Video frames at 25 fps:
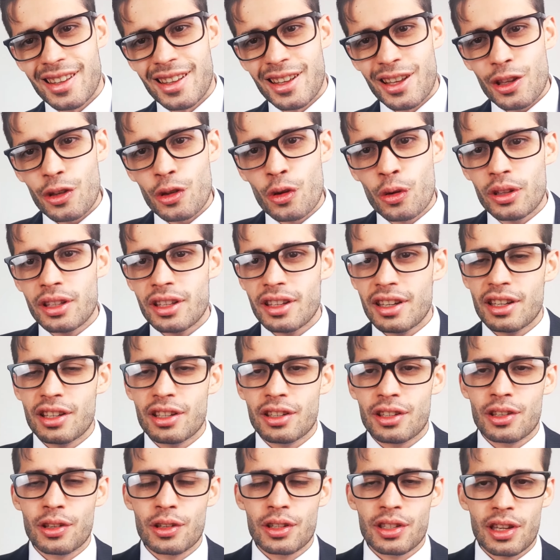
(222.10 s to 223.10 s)
You only need
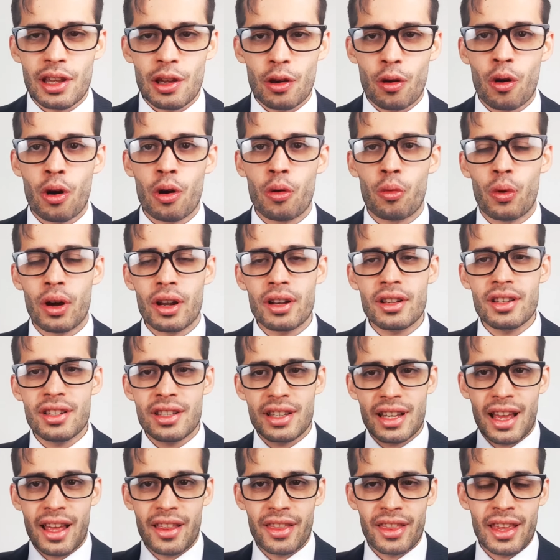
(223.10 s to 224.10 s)
to say or once
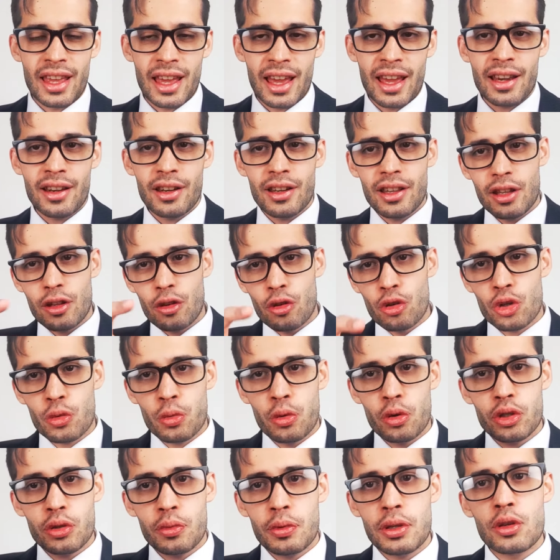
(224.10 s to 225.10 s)
at the end. You're
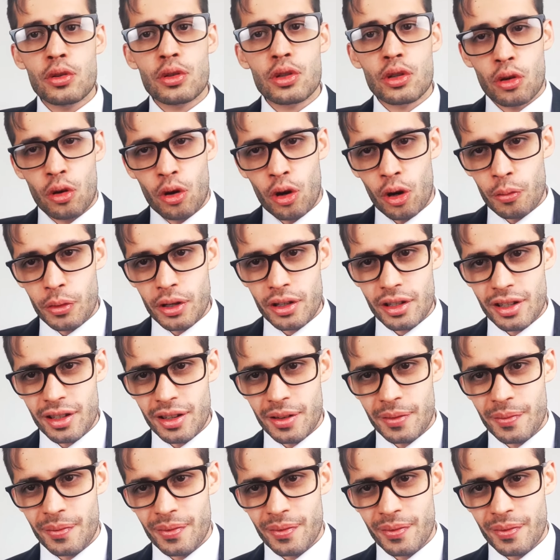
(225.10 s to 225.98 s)
supposed to be using commas.